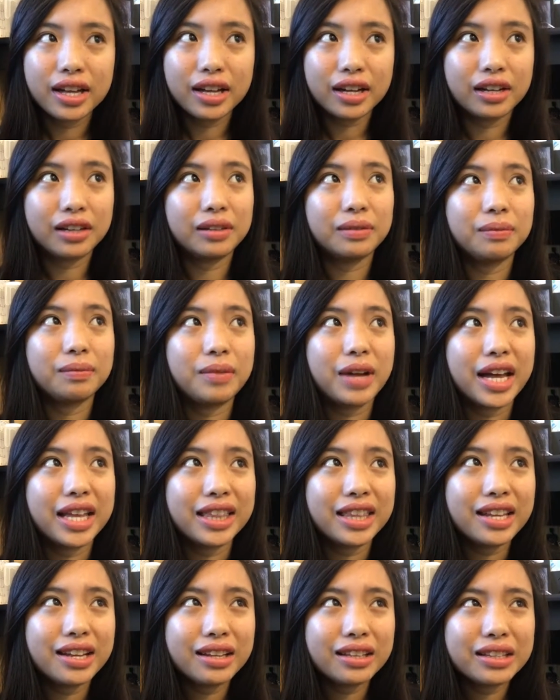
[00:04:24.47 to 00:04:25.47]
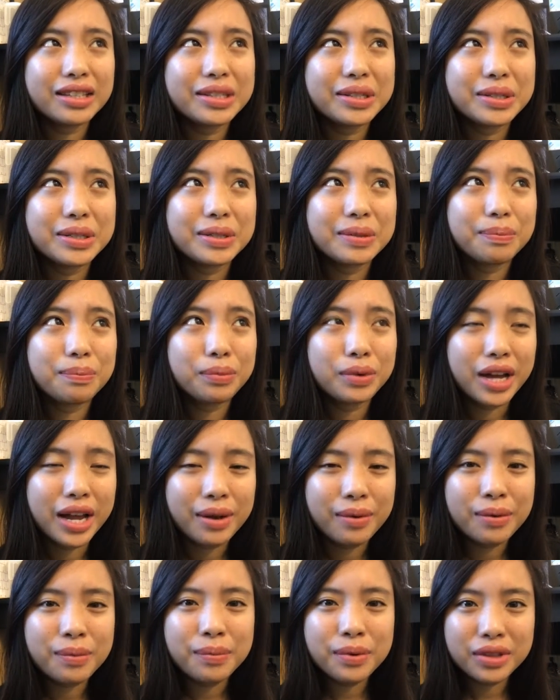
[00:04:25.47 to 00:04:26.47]
I think this was,
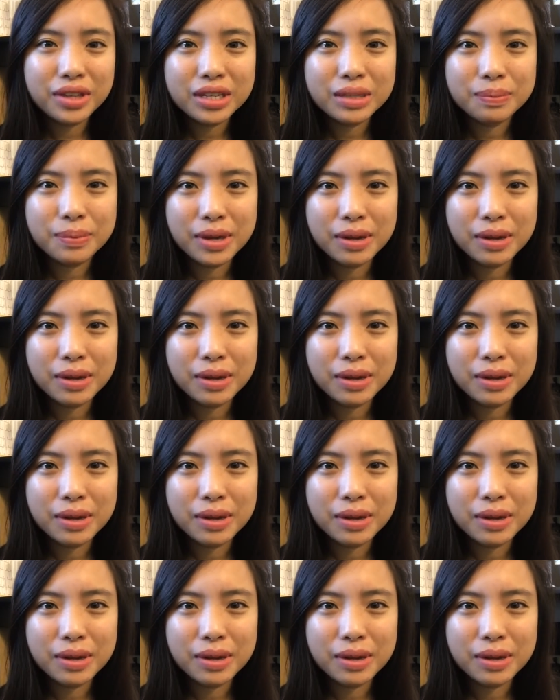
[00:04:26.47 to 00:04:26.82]
I remember this